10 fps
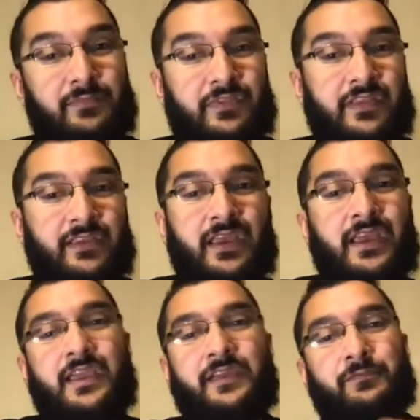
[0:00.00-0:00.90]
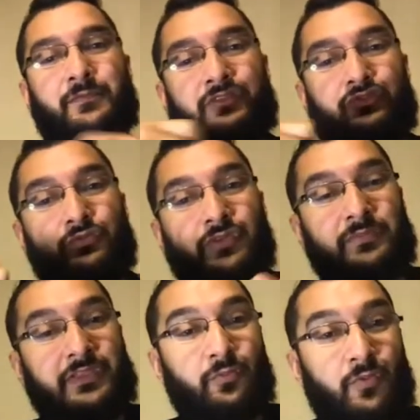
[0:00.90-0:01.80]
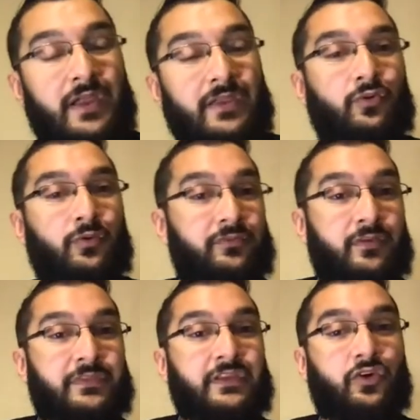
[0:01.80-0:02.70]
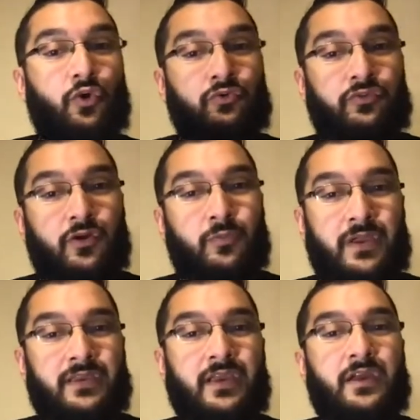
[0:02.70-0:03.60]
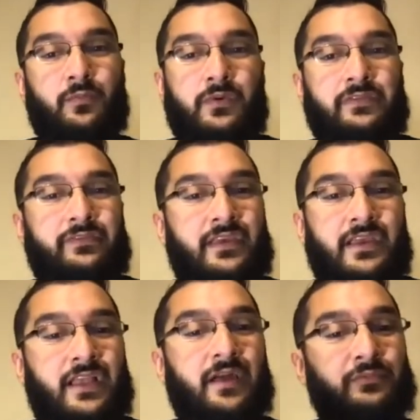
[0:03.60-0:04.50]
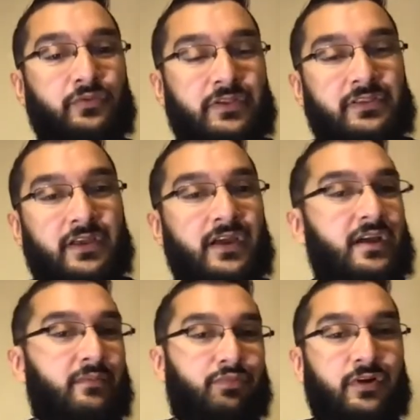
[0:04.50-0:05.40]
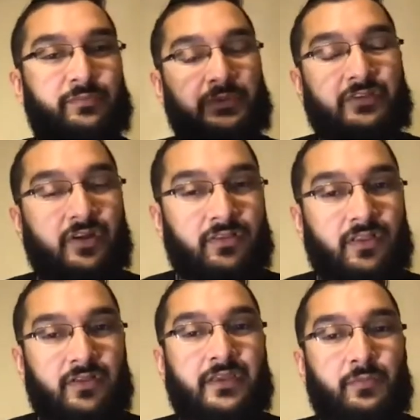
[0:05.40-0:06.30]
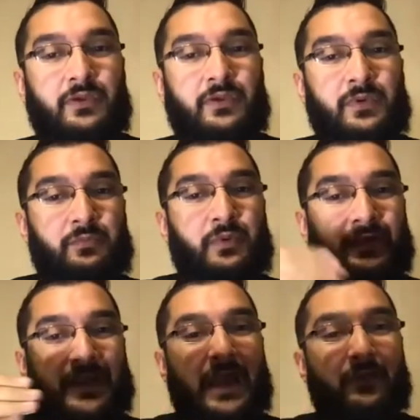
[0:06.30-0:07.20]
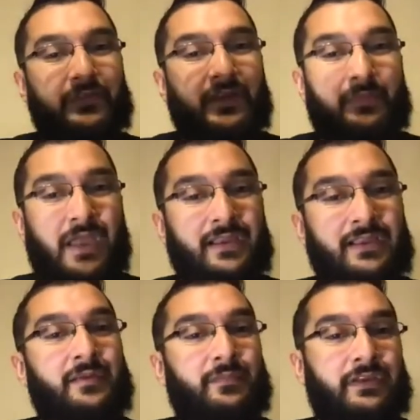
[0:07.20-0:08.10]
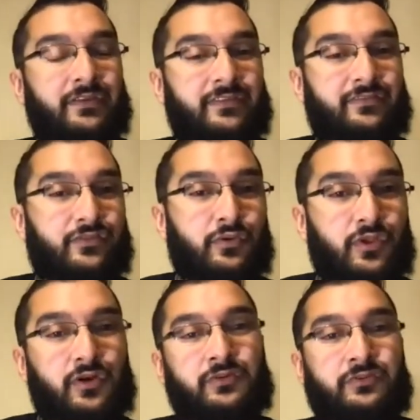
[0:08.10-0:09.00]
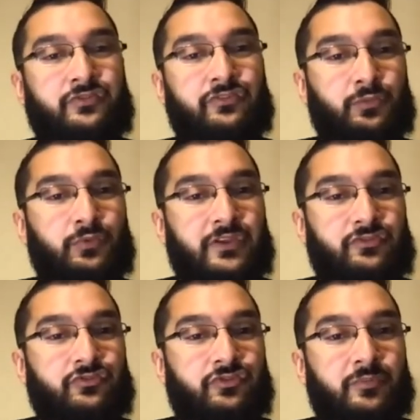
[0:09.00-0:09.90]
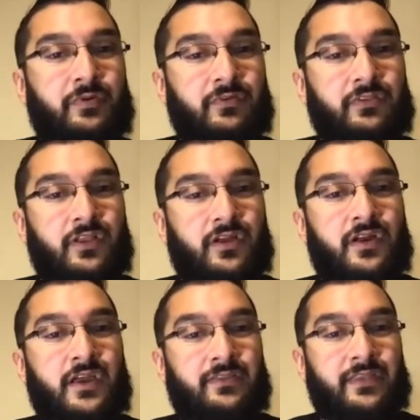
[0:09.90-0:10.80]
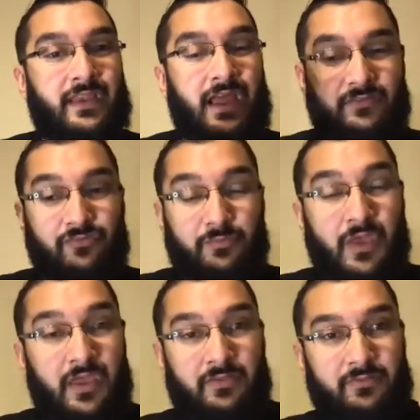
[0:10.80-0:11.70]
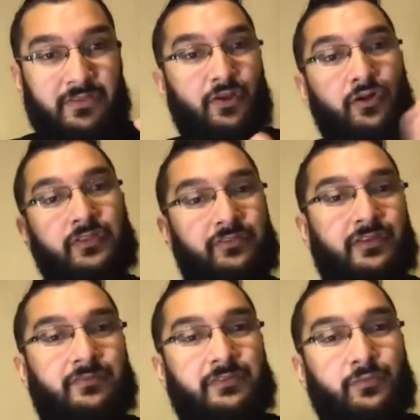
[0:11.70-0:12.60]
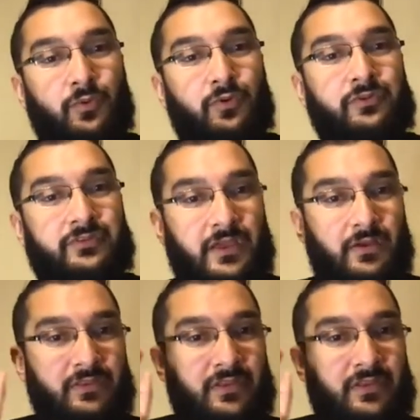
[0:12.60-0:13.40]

thing if we do something right, or if something goes our way, we say alhamdulillah, praise be to Allah, that we account that back, because it's no longer just a relationship of Allah that I just did all this stuff in the world. Now, Allah,